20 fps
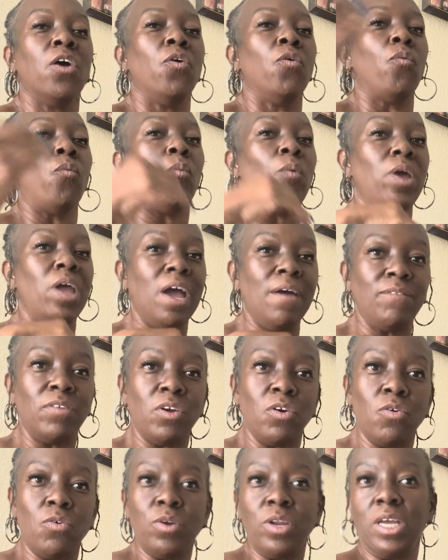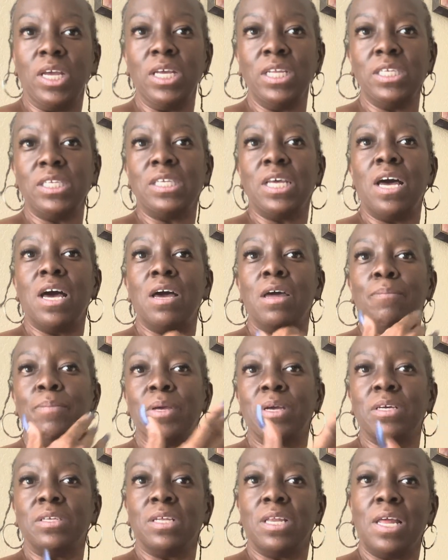We have to go on the inside,
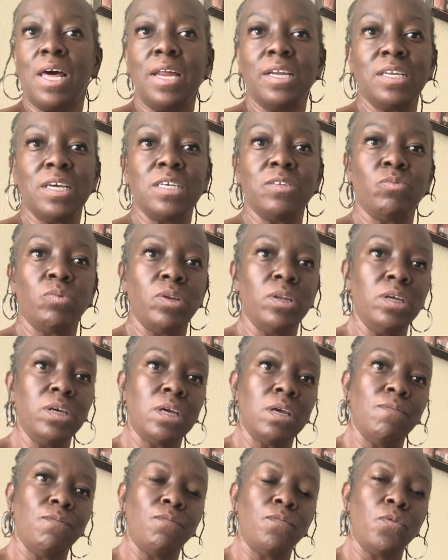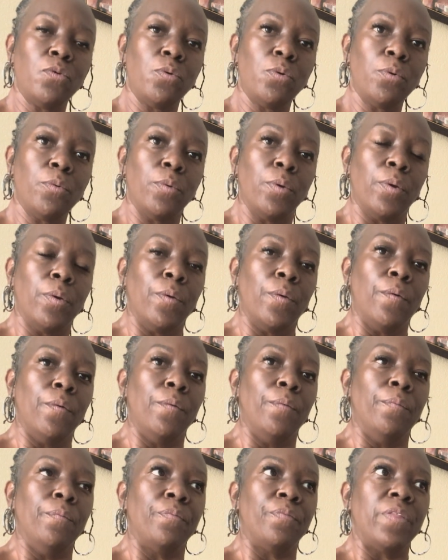because a lot of times we're looking for
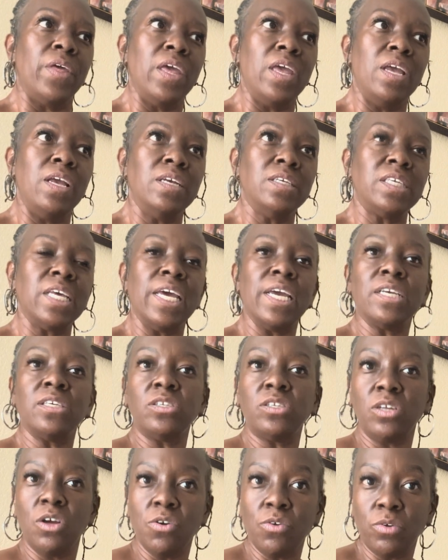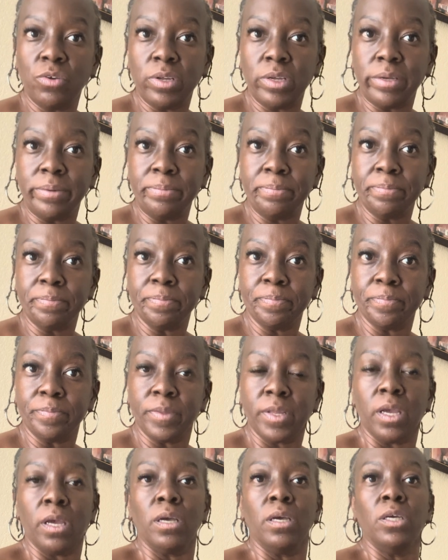things externally
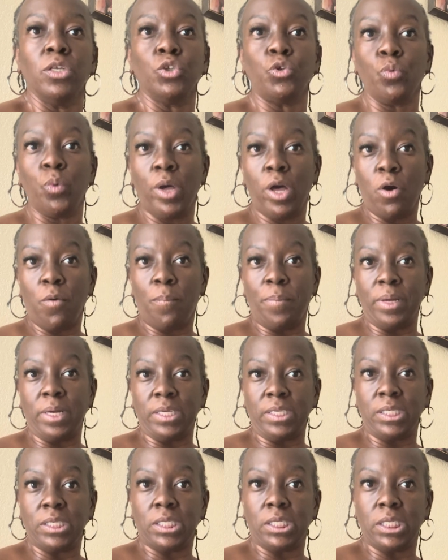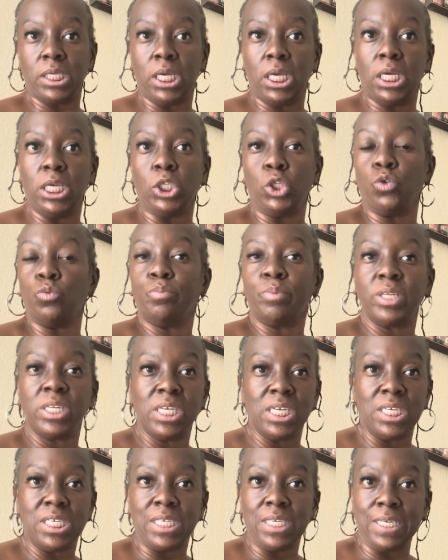to help us and to
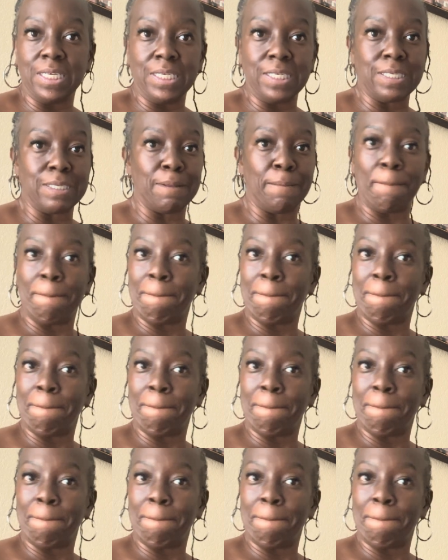please us.